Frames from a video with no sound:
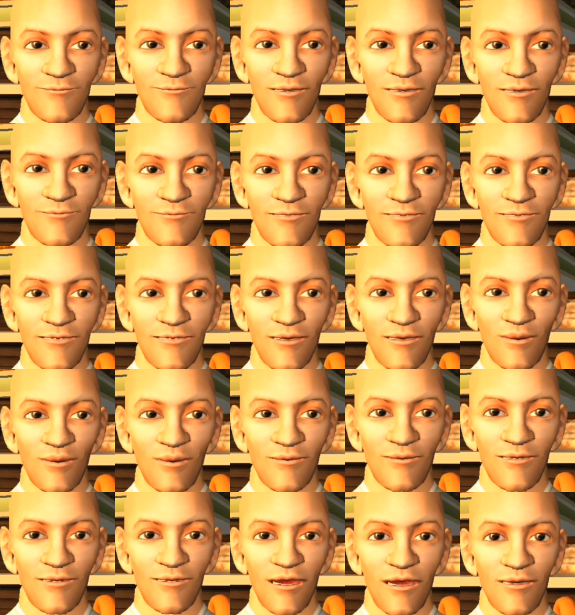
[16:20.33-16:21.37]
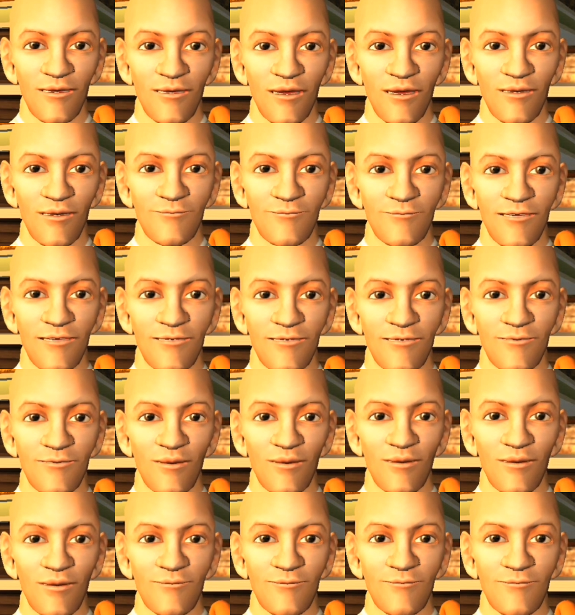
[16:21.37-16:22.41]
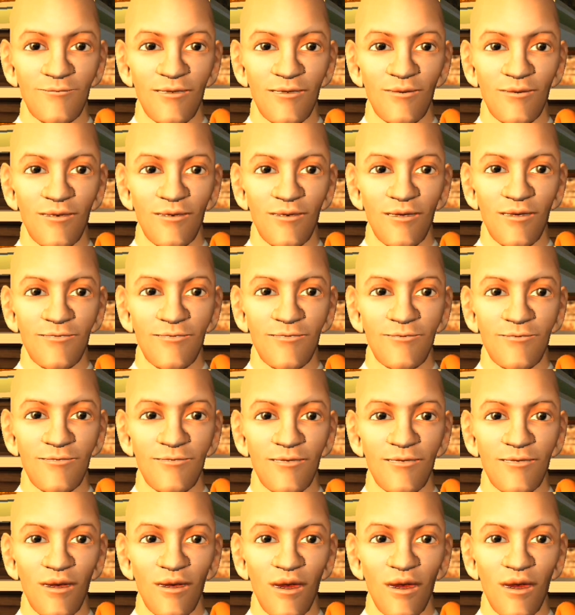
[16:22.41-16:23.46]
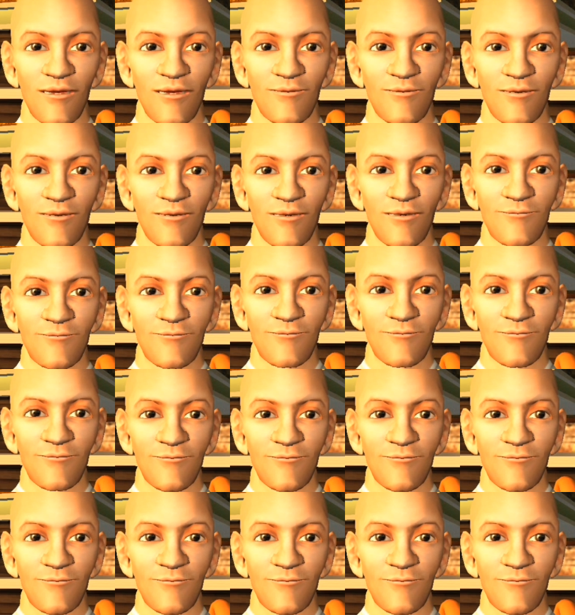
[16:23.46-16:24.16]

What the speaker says: when I get this girl or that guy, then everything's going to be just fine.